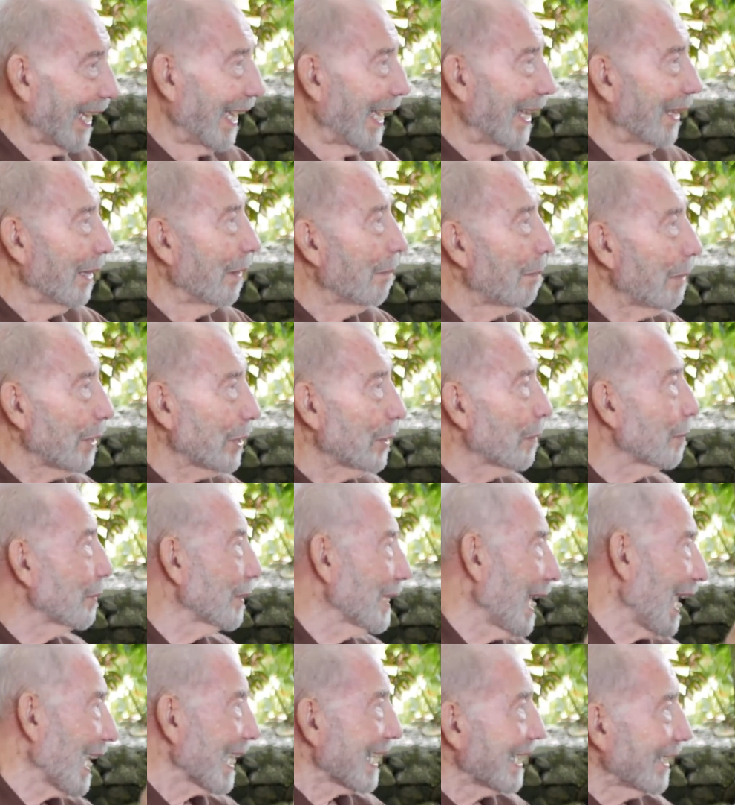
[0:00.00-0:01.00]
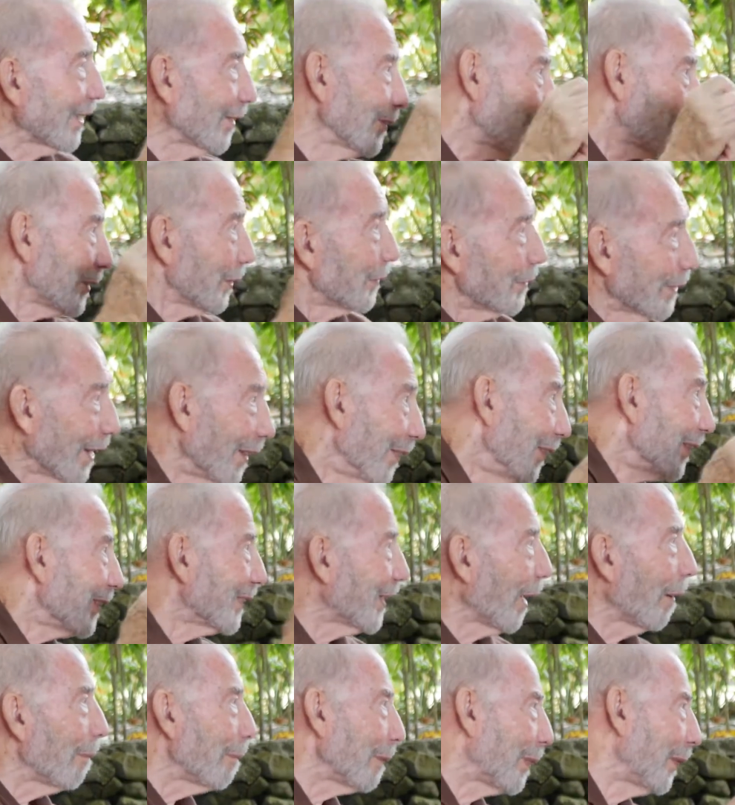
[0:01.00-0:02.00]
And the bishop was hanging on to it on the
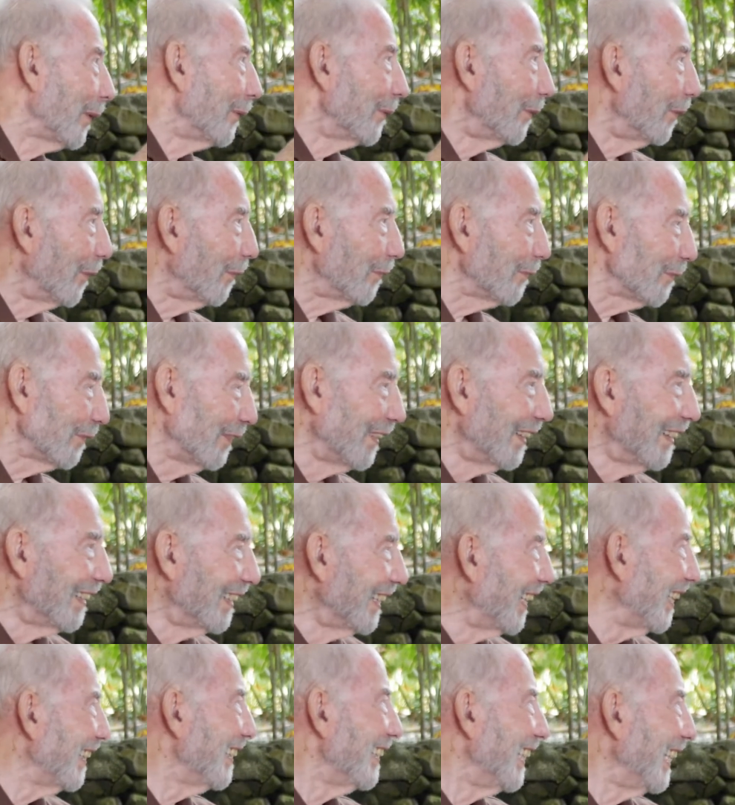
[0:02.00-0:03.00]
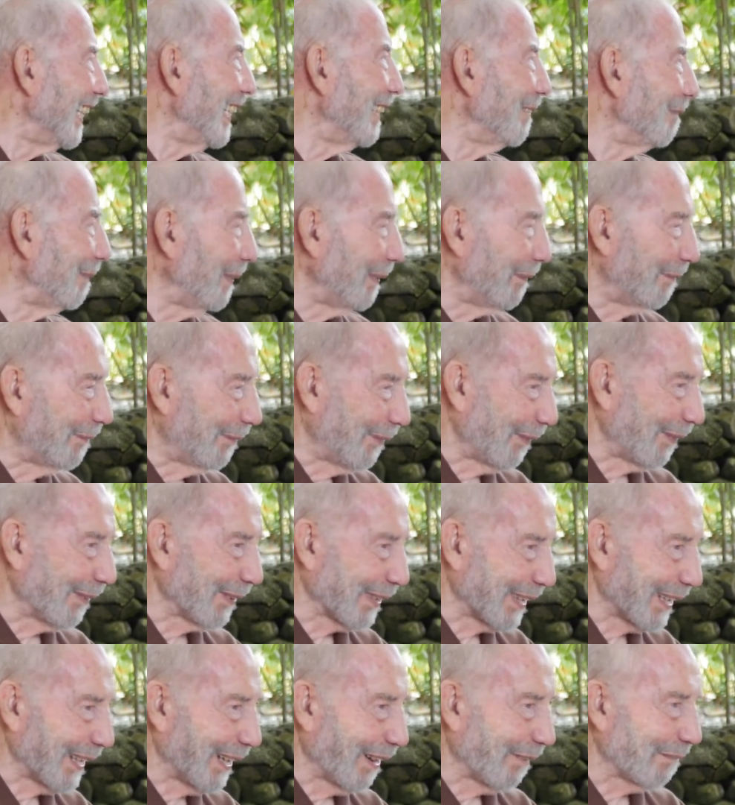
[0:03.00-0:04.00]
top of the roof, and he'd been
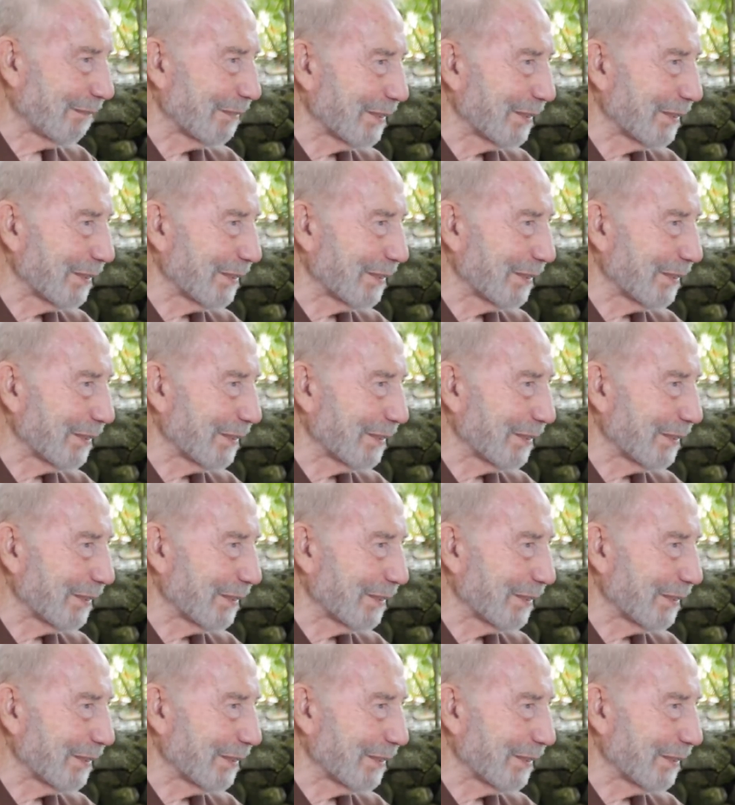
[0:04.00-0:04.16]
falling off, you